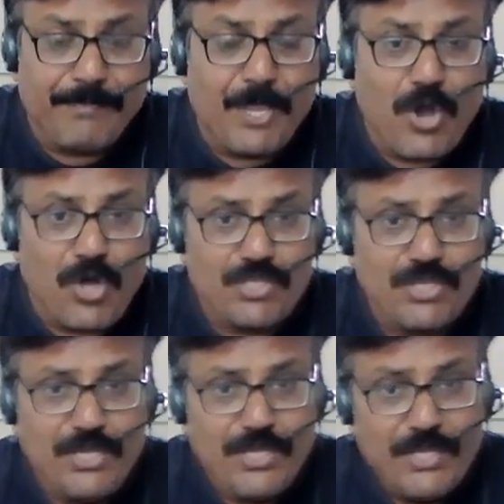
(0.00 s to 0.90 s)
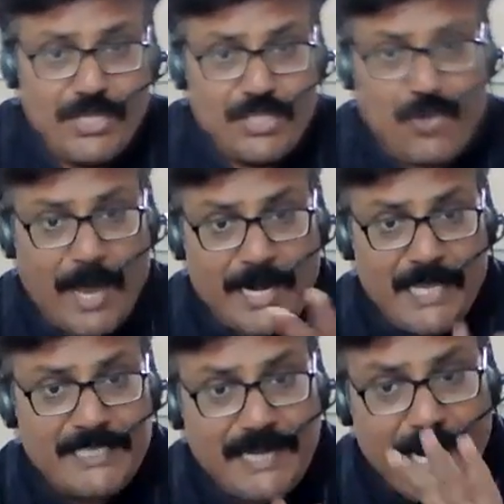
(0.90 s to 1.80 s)
Because, so
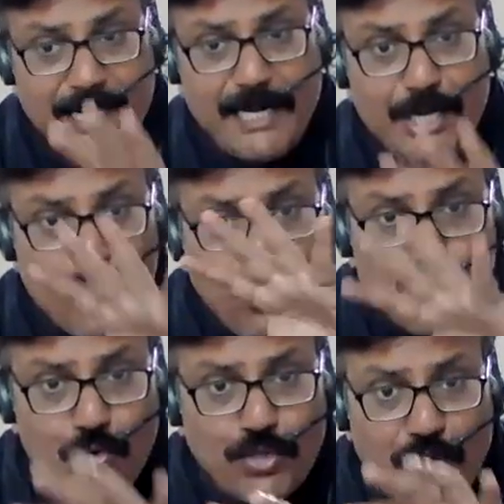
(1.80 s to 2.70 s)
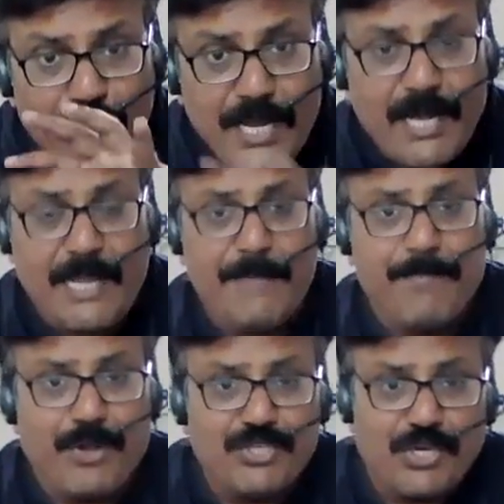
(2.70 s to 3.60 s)
unless and until you do the real-time
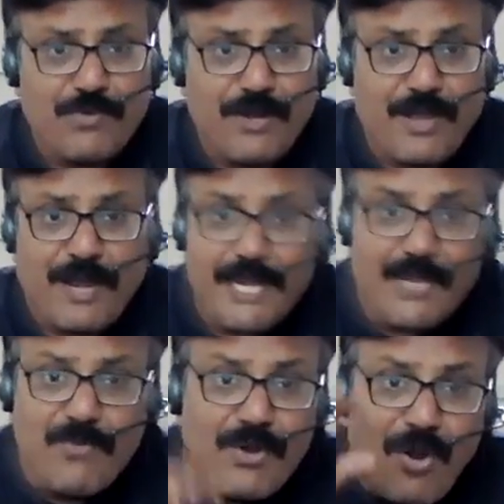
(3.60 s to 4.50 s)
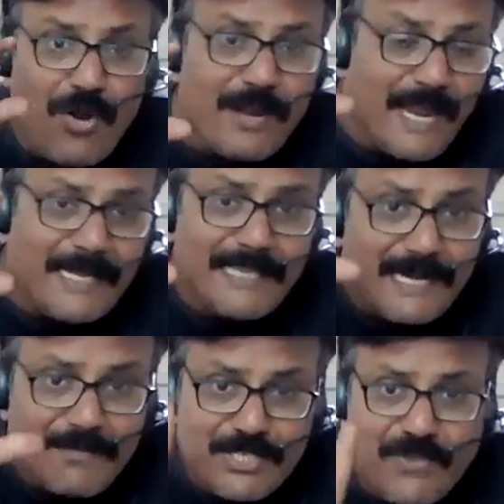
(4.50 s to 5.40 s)
project work, right, you will not get
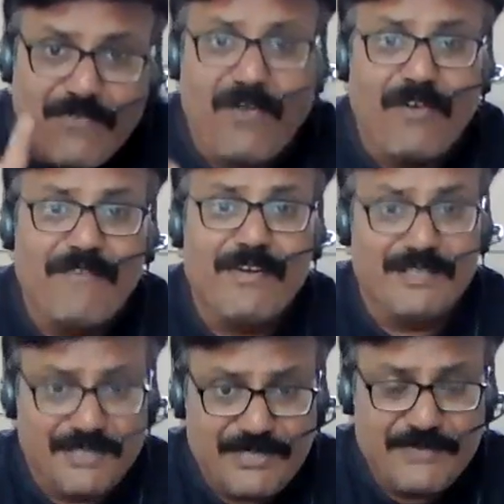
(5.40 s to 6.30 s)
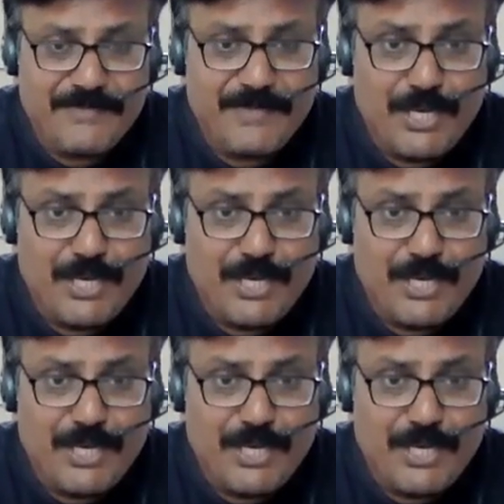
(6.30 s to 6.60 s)
that much of confidence